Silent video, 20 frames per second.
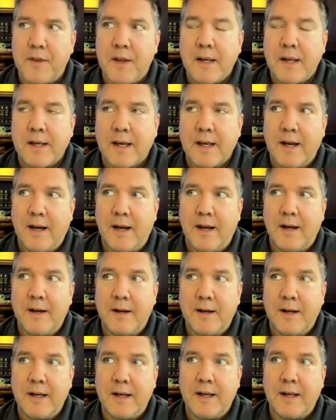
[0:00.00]
think
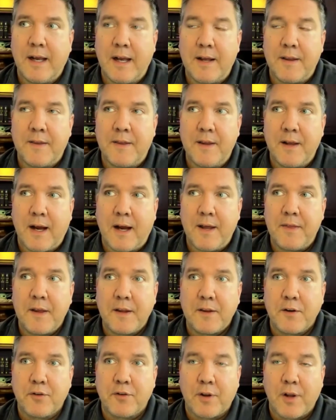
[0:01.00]

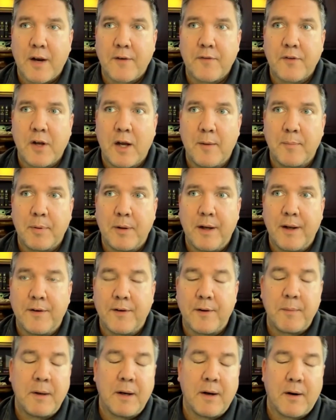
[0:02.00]
there's a lot of
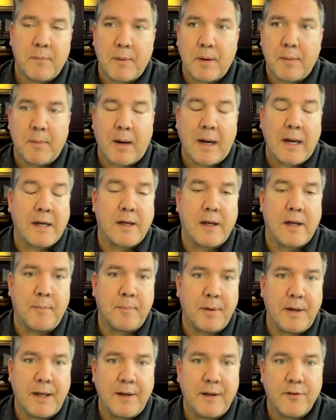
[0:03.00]
companies. I mean, my
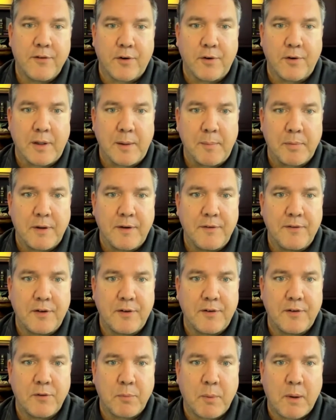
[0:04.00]
company certainly
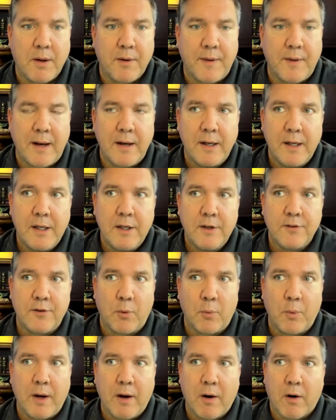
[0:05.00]
believes this as well.
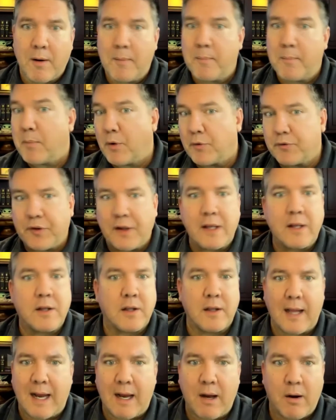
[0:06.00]
So we are a
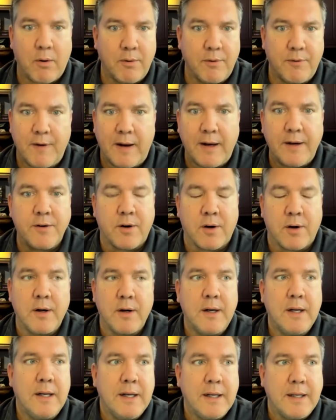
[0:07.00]
multi-cloud
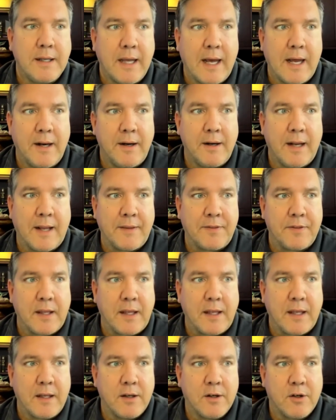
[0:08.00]
vendor, yet at
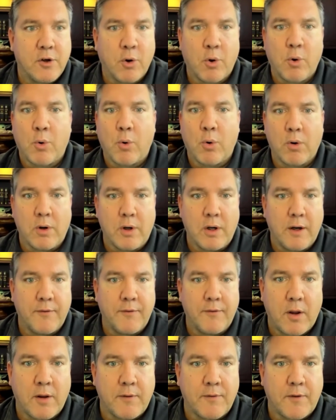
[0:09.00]
the core
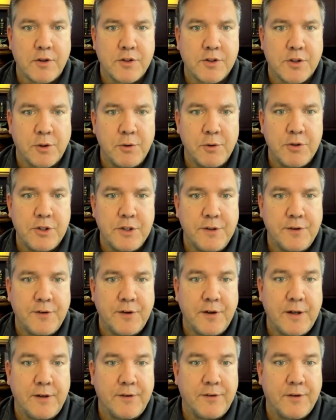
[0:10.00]
all of our
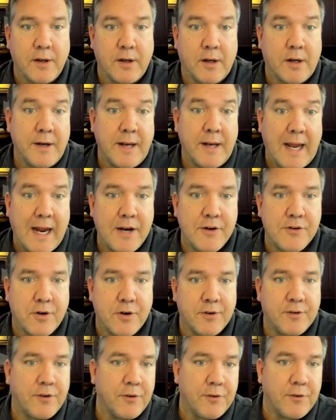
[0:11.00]
solutions is on
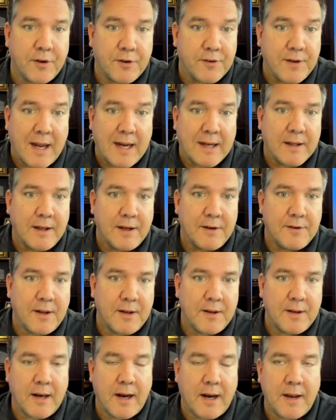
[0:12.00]
Azure. So it's exactly like I
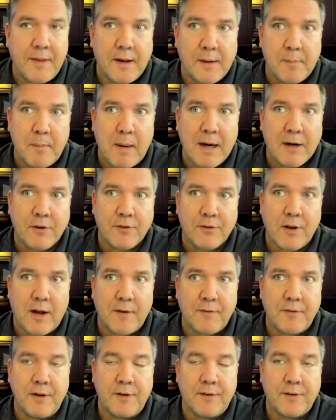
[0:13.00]
said, that I think
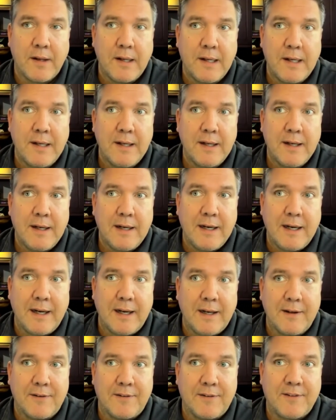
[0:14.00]
Microsoft
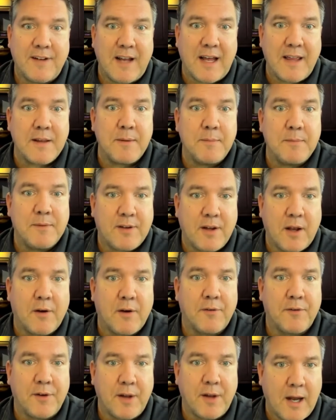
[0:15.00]
is set
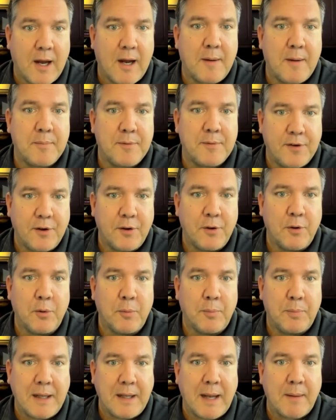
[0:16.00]
themselves up
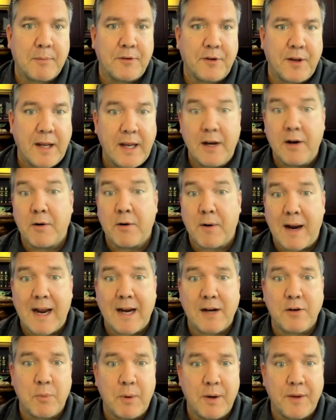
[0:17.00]
to be able to
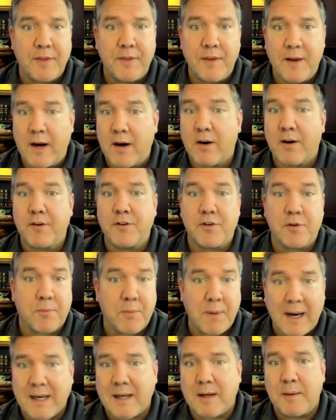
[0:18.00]
interact with their
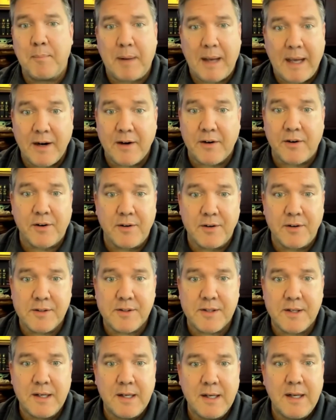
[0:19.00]
direct
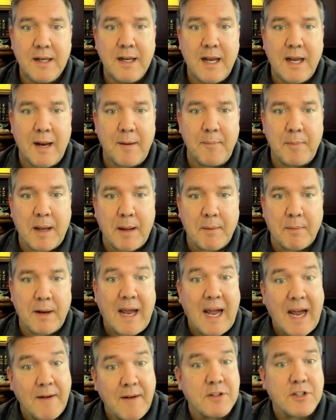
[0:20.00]
competitors and be
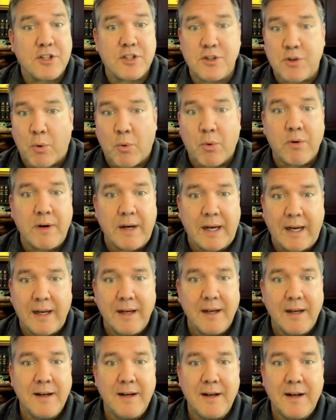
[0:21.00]
able to have a
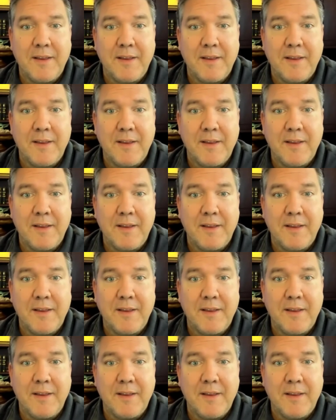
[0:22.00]
story.